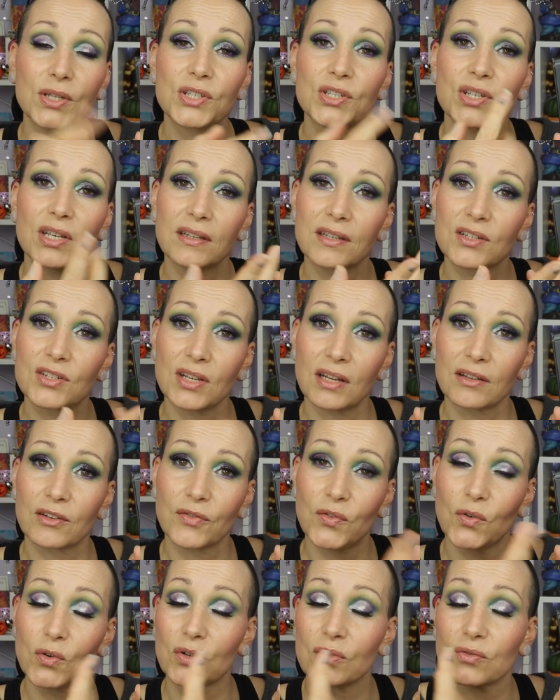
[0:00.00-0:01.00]
which is in the
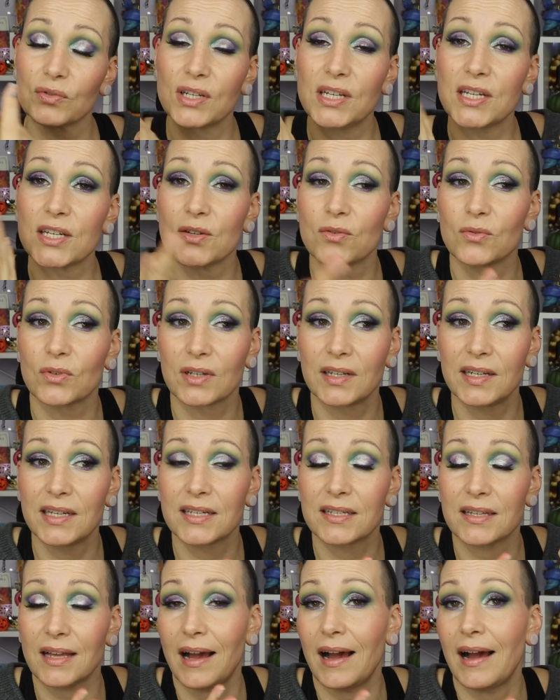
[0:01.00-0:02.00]
center for a reason, or at
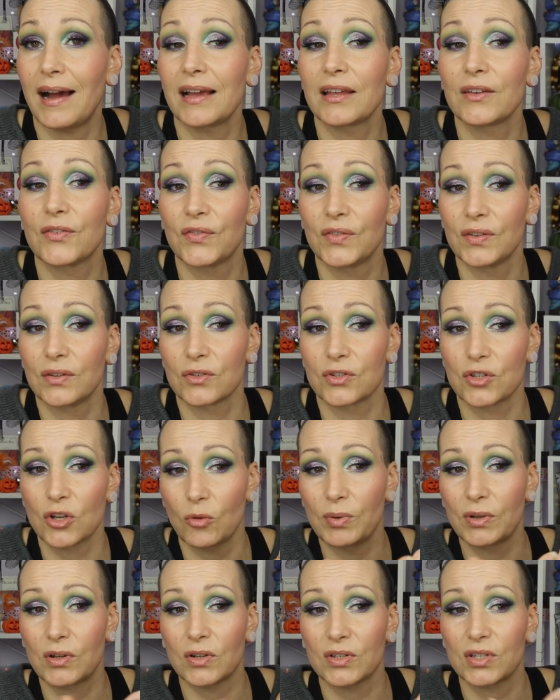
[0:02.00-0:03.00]
least I feel
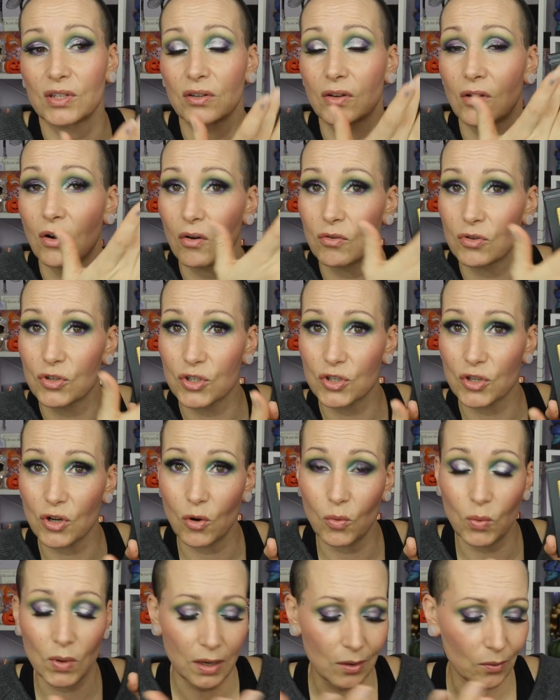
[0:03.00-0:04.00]
so, because it goes
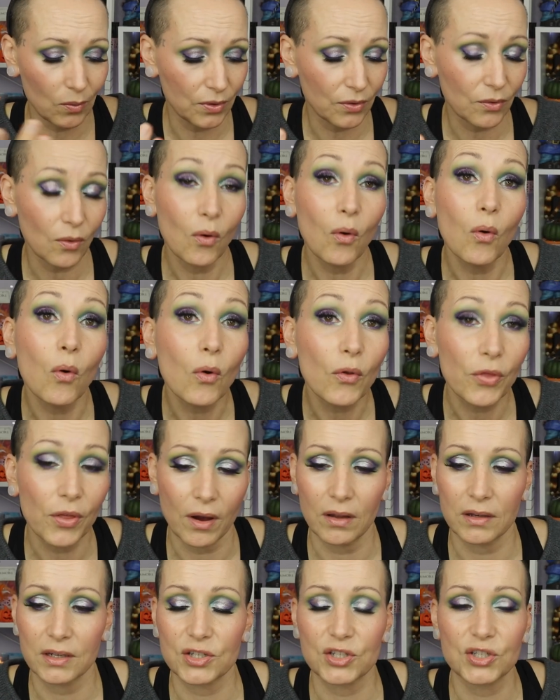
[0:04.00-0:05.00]
so well with all
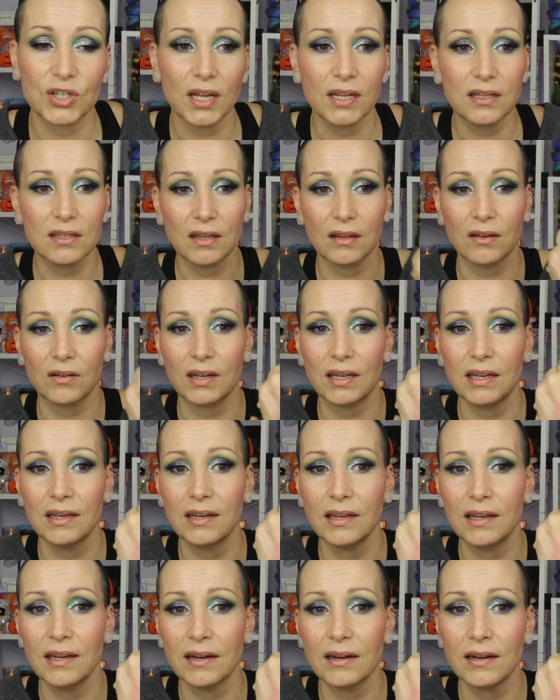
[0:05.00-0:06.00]
the other shades that are
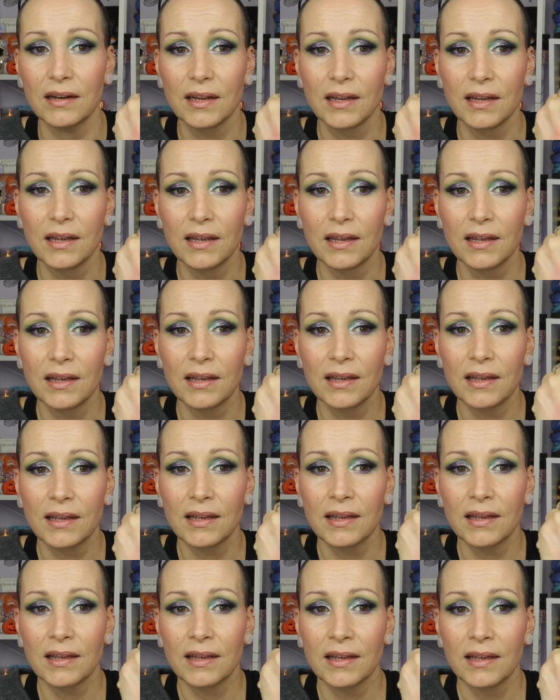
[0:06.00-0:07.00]
in here.
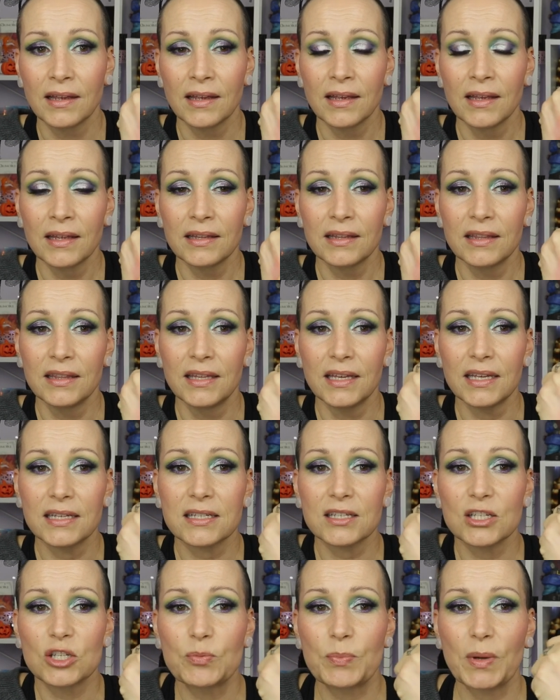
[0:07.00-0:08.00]

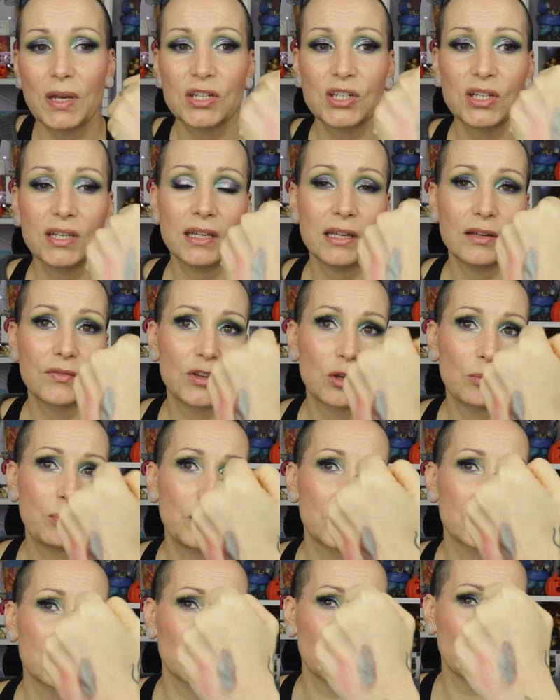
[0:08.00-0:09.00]
This, especially if you
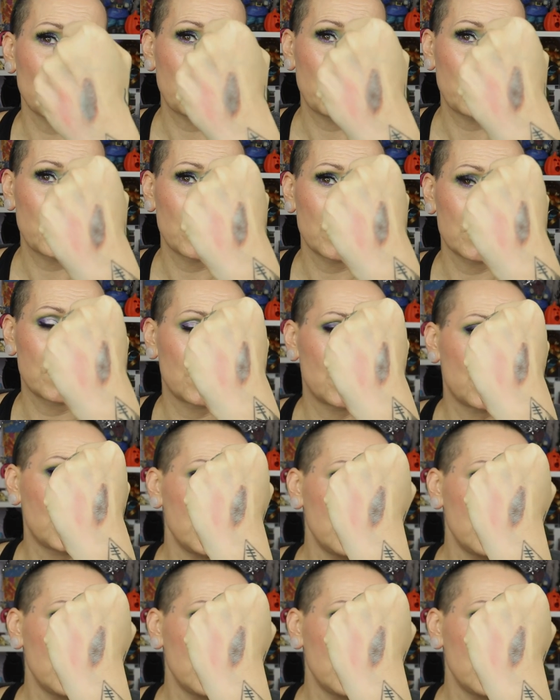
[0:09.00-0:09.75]
put it on top of a